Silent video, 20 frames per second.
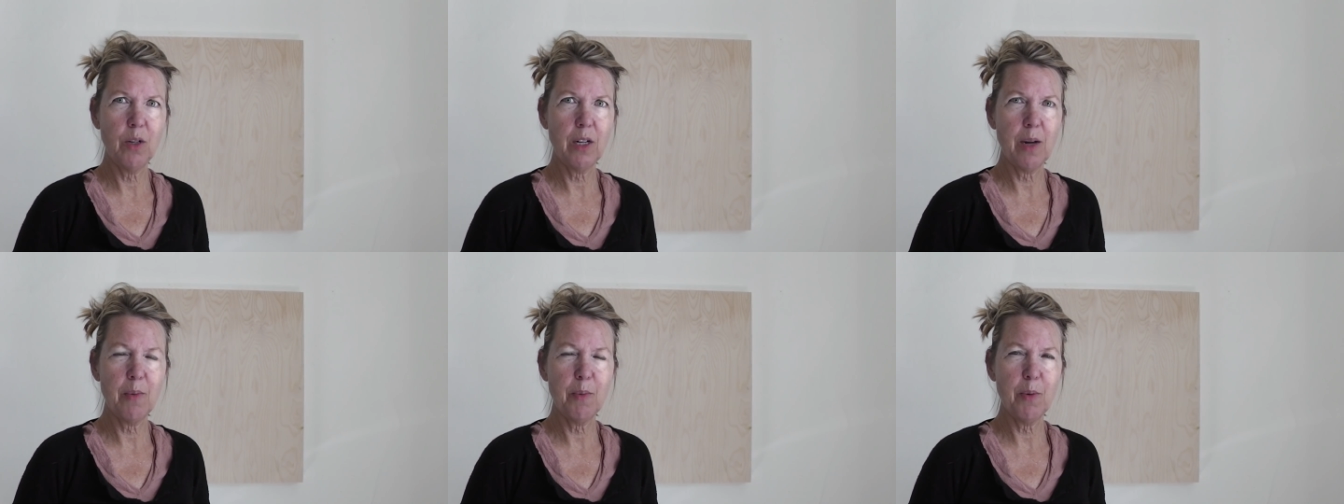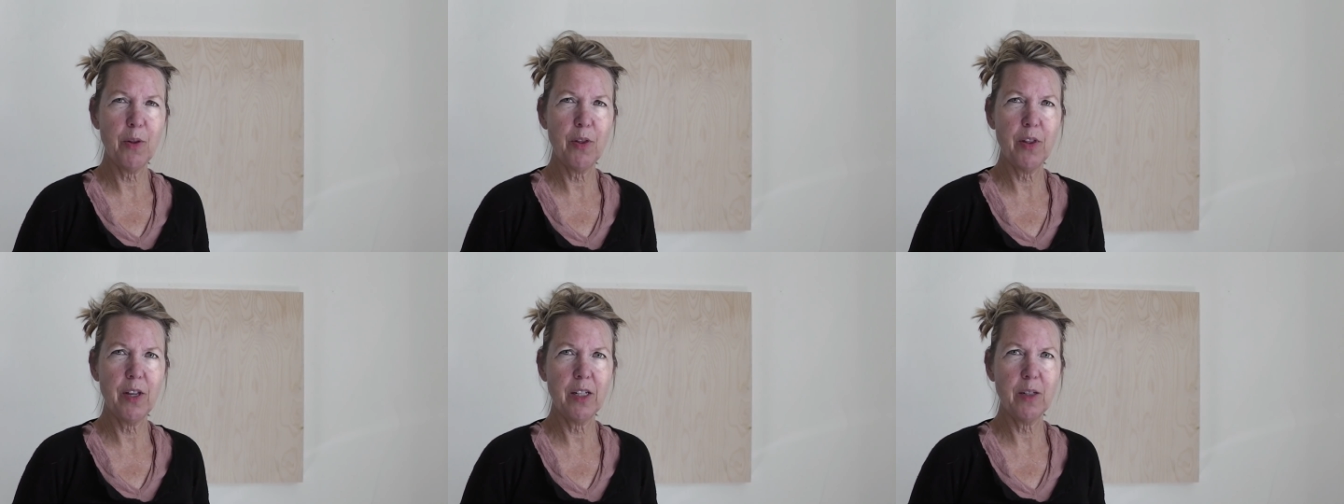a
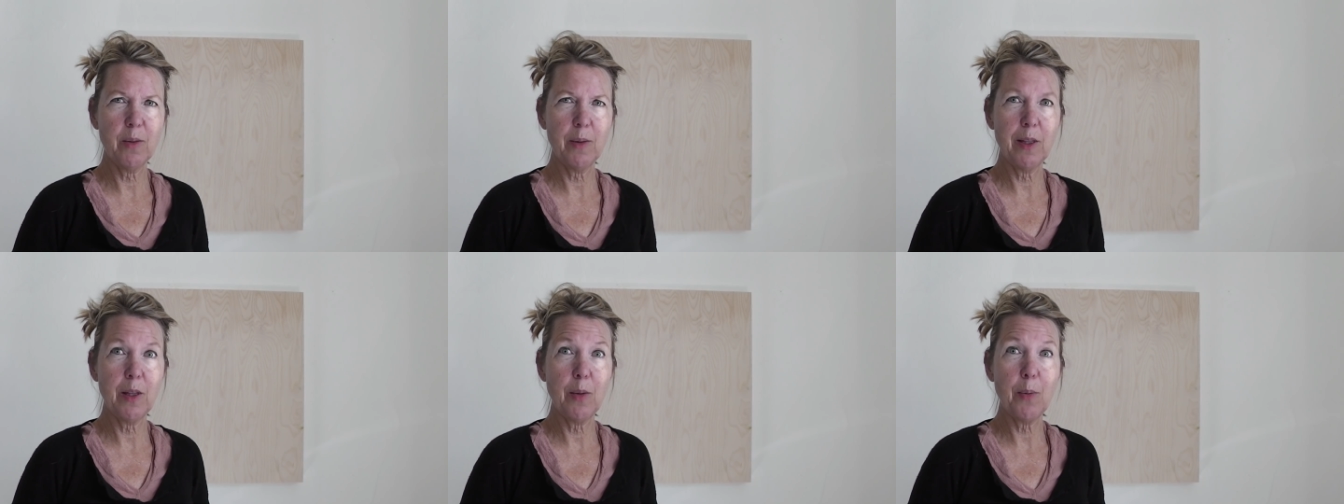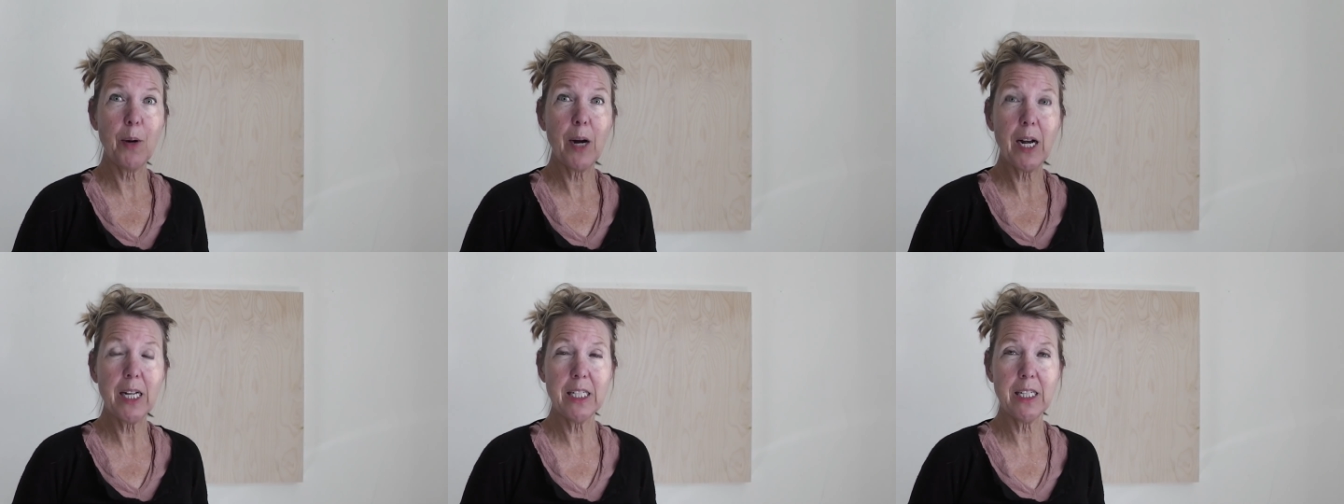couple of things about the
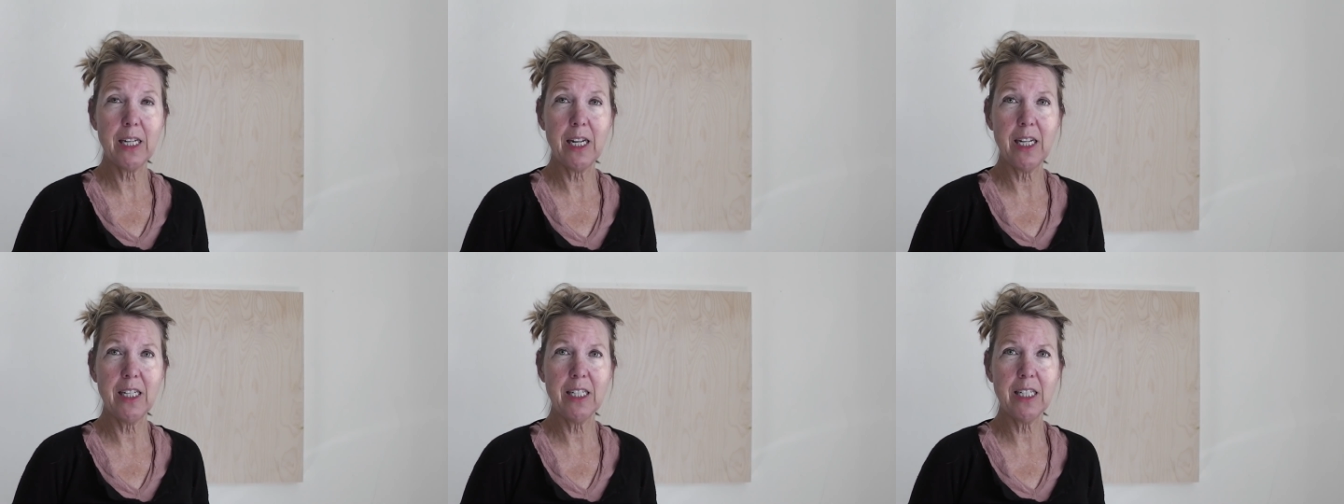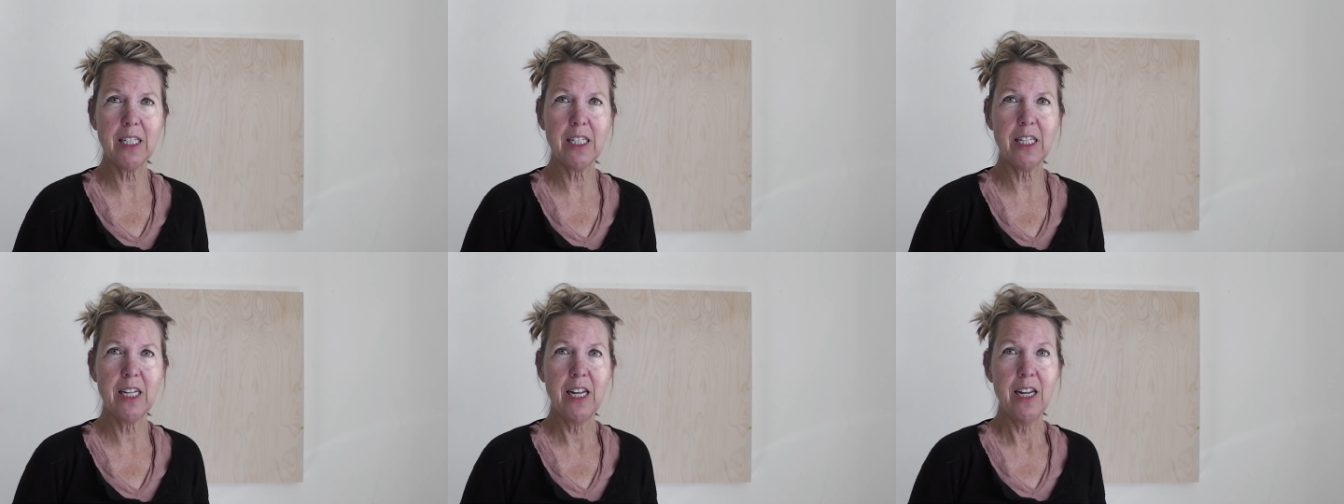
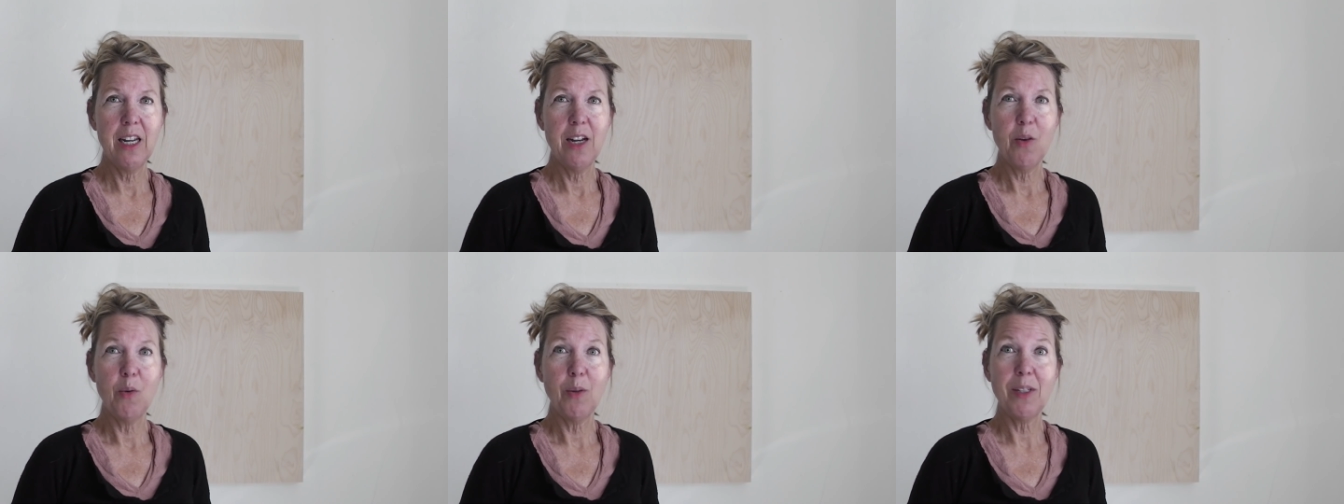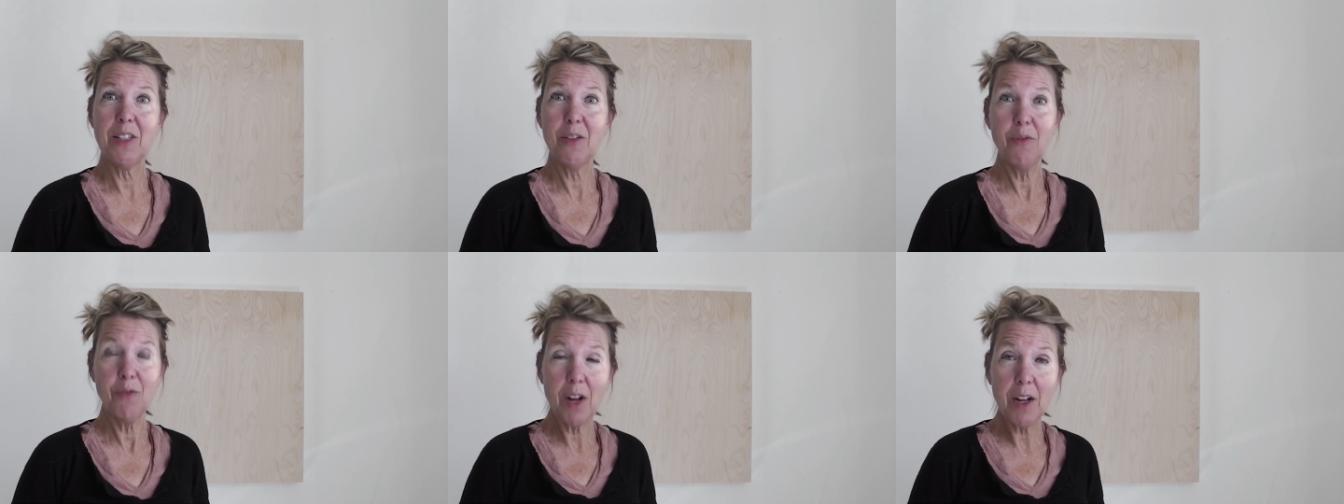process,
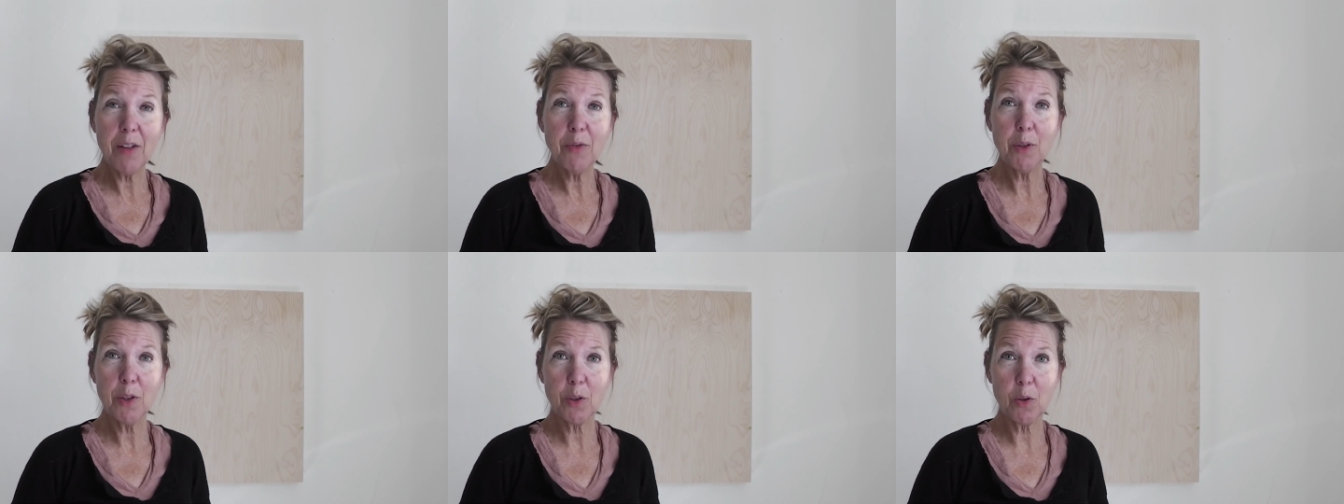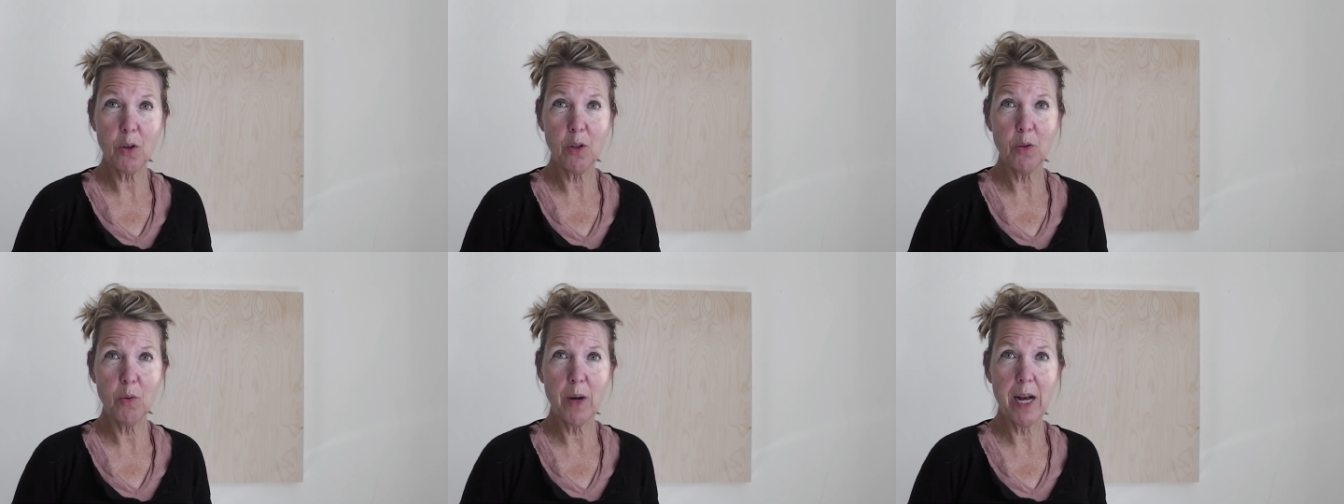what's involved with
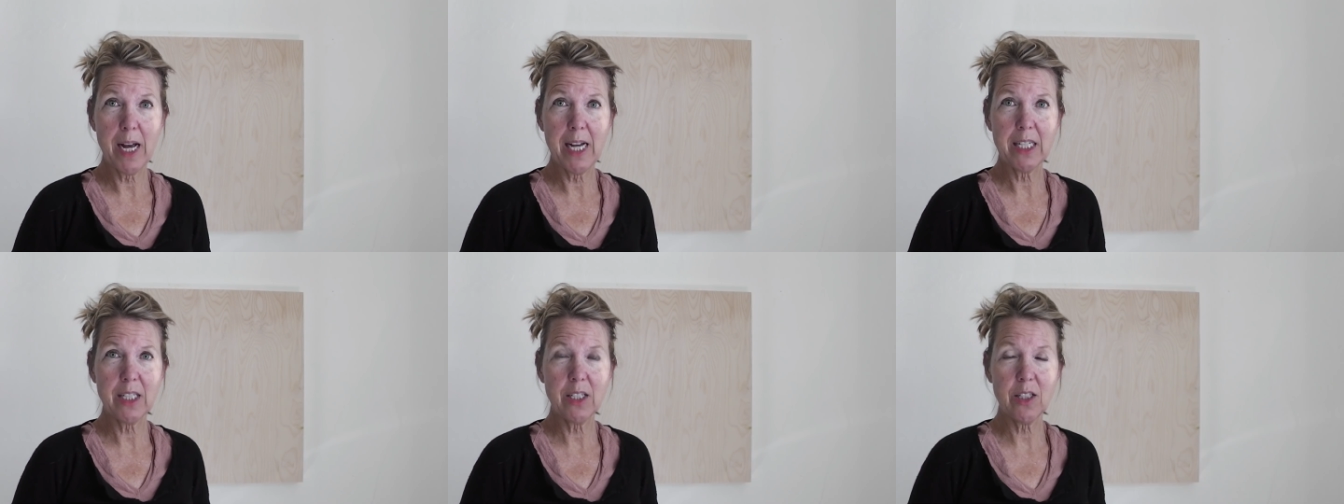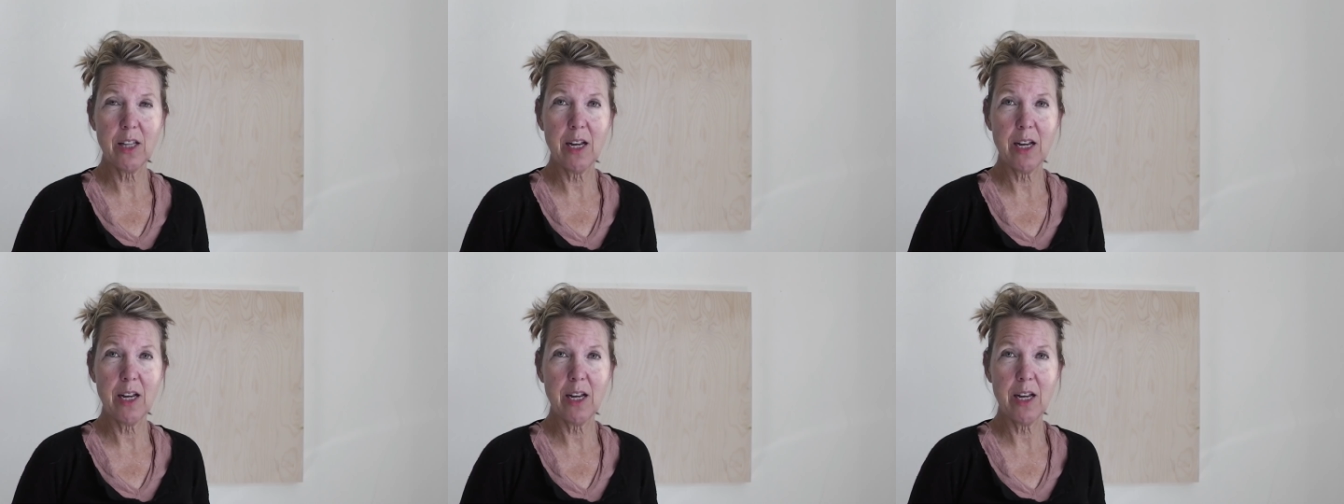cold wax.